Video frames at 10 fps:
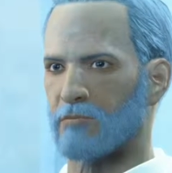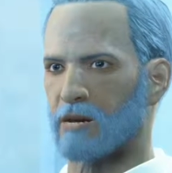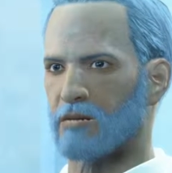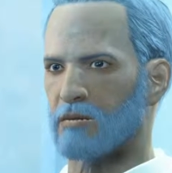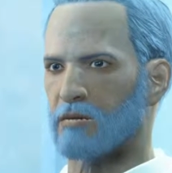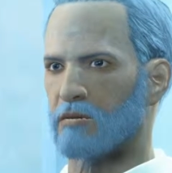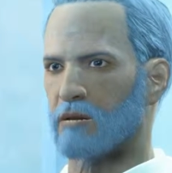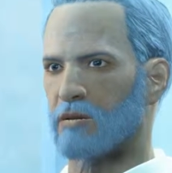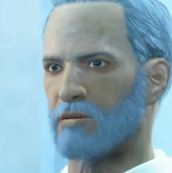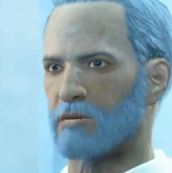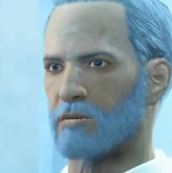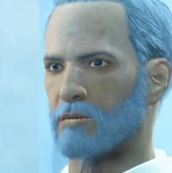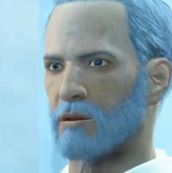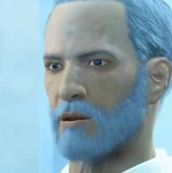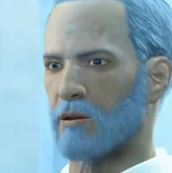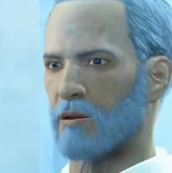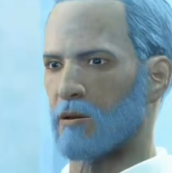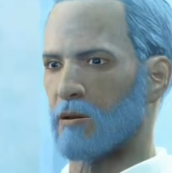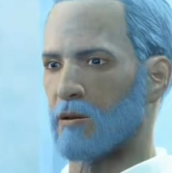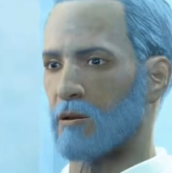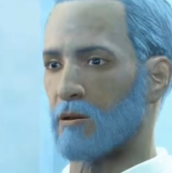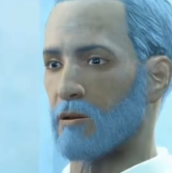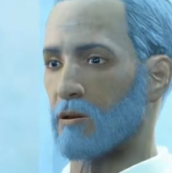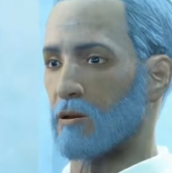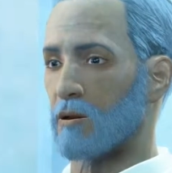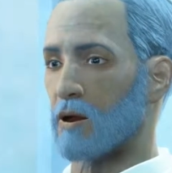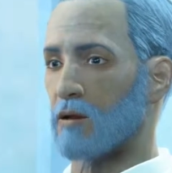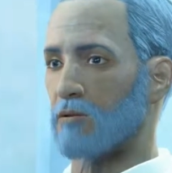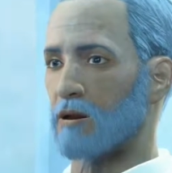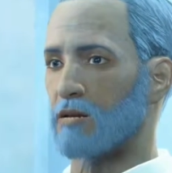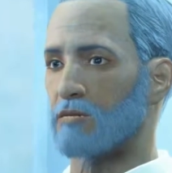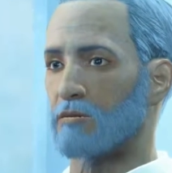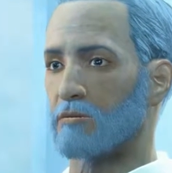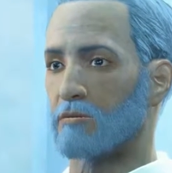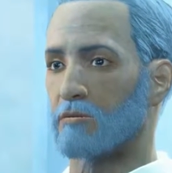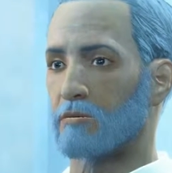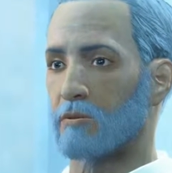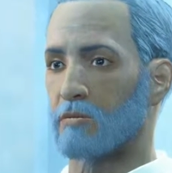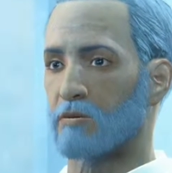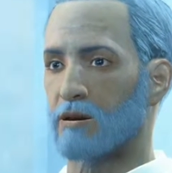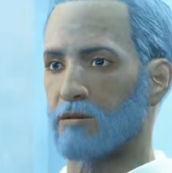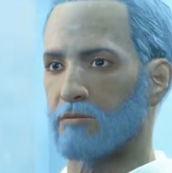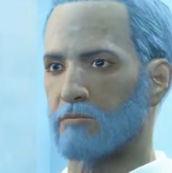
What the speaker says: my situation, and that was that.